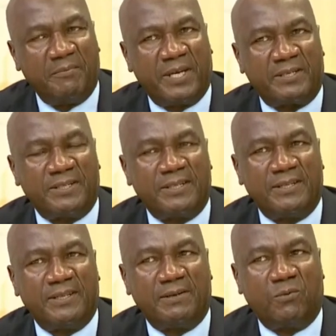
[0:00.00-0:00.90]
But
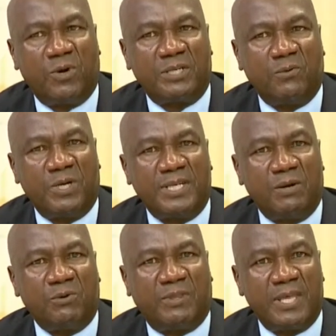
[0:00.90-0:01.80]
what I would